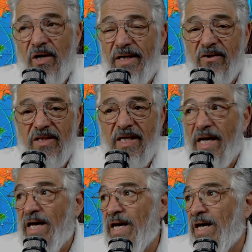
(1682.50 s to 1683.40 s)
here
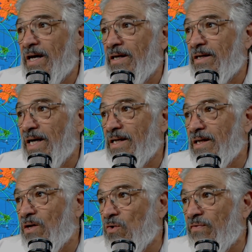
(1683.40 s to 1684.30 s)
today, and I
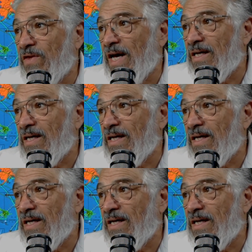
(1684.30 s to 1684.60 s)
didn't get off that